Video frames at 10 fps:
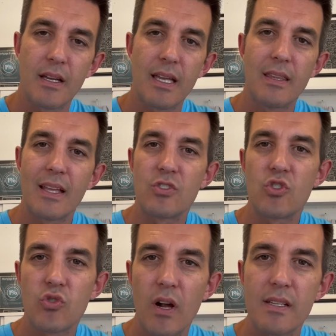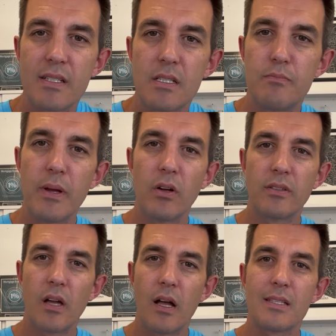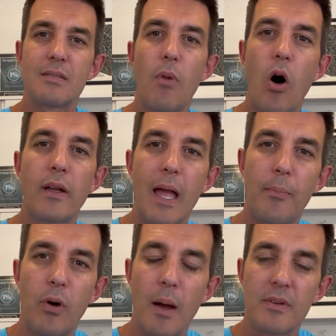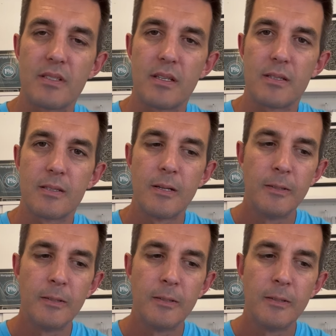Again, that's trust is built on small kept promises.